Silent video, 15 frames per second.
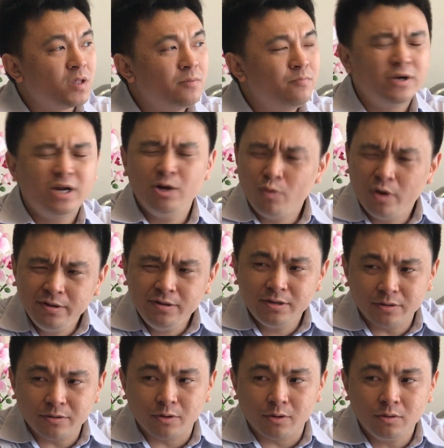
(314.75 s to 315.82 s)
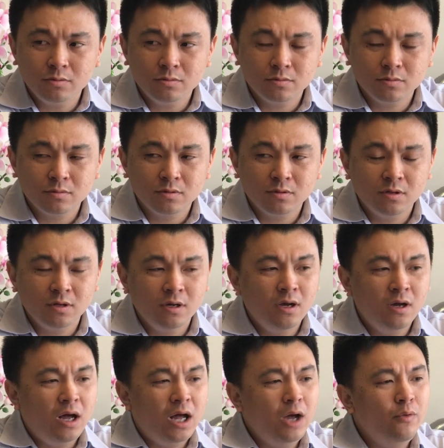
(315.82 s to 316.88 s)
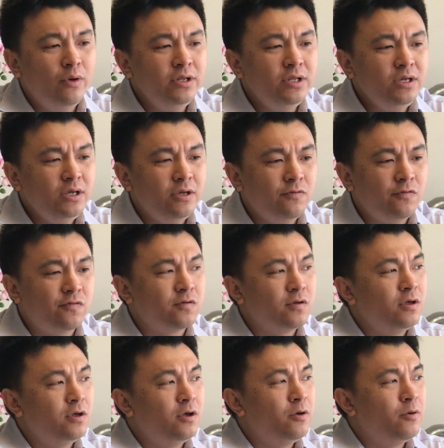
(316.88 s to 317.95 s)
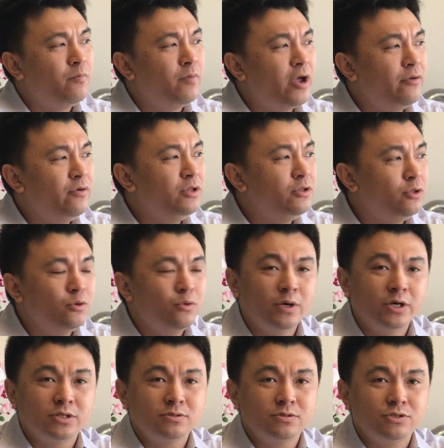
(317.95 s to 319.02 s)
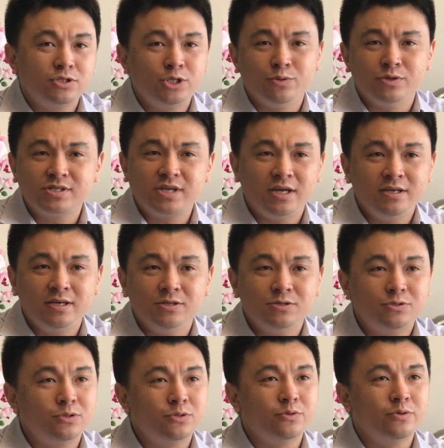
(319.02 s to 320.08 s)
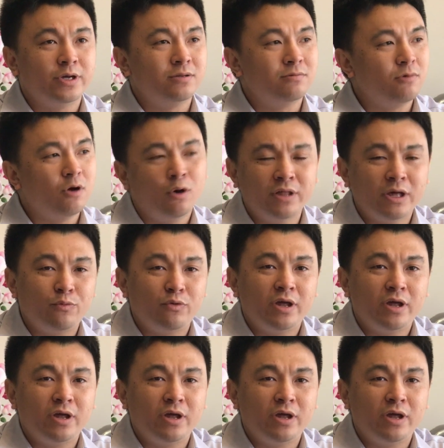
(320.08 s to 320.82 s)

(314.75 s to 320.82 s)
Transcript: But I wonder though, I wonder if Mary knew what she was getting into and all that would